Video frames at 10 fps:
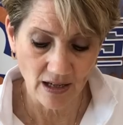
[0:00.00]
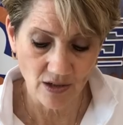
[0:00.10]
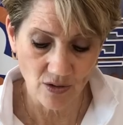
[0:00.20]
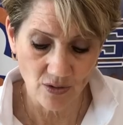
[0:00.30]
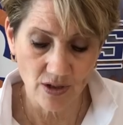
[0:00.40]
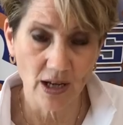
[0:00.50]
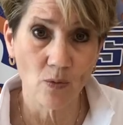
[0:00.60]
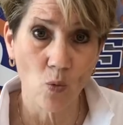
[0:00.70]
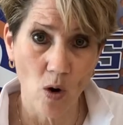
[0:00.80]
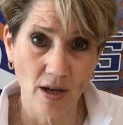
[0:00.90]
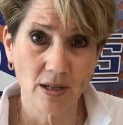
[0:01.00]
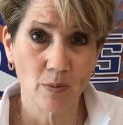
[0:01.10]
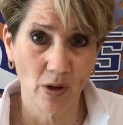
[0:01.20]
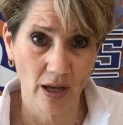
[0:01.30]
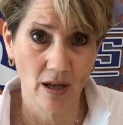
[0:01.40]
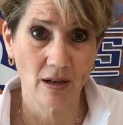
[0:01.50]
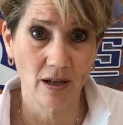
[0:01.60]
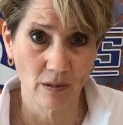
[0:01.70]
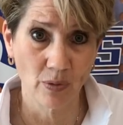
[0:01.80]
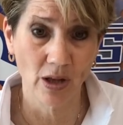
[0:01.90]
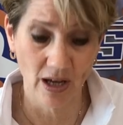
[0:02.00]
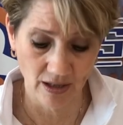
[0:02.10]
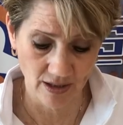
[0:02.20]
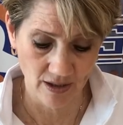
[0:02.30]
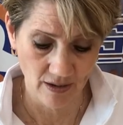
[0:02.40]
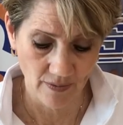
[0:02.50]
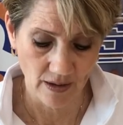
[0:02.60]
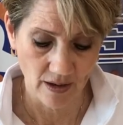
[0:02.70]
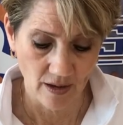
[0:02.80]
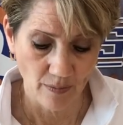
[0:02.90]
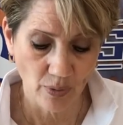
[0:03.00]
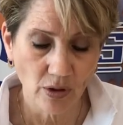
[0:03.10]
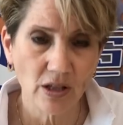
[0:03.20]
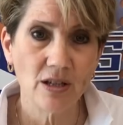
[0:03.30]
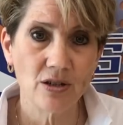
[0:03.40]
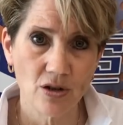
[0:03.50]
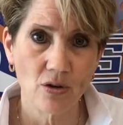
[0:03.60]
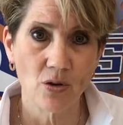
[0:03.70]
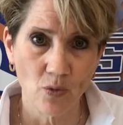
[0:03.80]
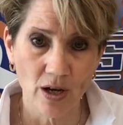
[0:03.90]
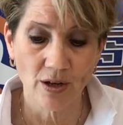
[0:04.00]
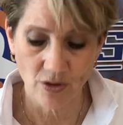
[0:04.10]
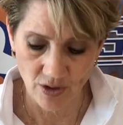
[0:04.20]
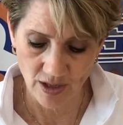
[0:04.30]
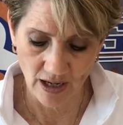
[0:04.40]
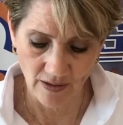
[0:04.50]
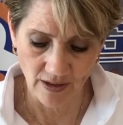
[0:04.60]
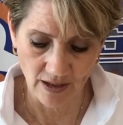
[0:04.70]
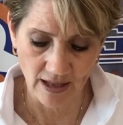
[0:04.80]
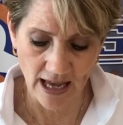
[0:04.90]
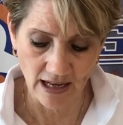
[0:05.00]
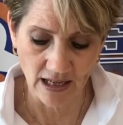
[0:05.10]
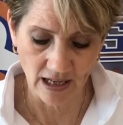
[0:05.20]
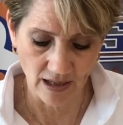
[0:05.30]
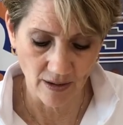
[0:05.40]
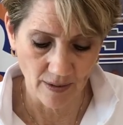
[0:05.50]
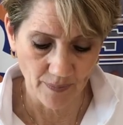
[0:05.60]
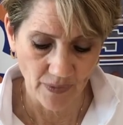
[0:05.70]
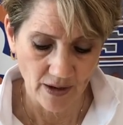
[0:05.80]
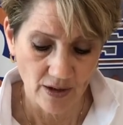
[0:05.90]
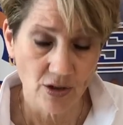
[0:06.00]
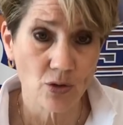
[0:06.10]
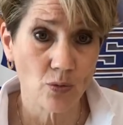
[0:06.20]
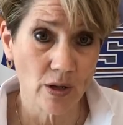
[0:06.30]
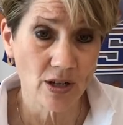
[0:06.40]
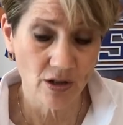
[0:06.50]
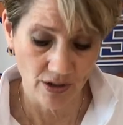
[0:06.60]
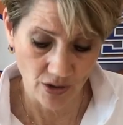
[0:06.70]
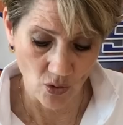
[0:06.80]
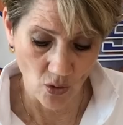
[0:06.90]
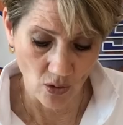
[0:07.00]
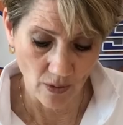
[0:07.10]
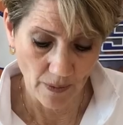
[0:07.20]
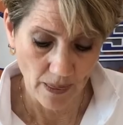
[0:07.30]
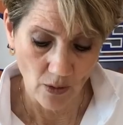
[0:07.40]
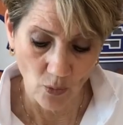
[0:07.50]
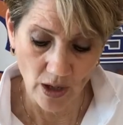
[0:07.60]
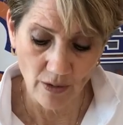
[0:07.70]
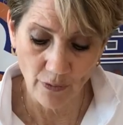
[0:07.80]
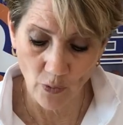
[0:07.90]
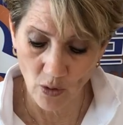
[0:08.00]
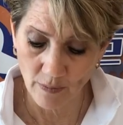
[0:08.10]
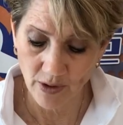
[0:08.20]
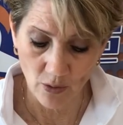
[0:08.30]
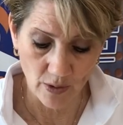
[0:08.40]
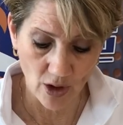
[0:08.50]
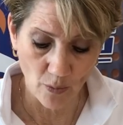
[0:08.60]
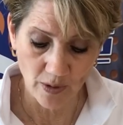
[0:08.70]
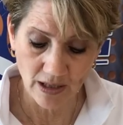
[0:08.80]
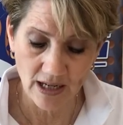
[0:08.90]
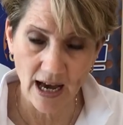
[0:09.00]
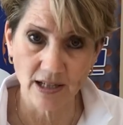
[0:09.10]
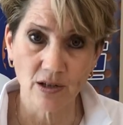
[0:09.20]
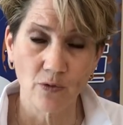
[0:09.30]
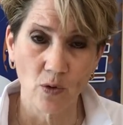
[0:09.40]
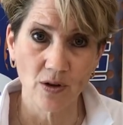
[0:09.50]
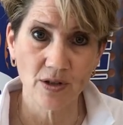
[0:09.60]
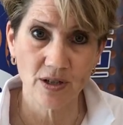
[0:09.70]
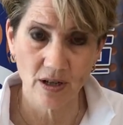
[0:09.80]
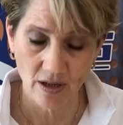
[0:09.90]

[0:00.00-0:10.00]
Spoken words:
answers and want a plan in place. Please know that we understand that need. To reach this goal, we have formed a reopening task force,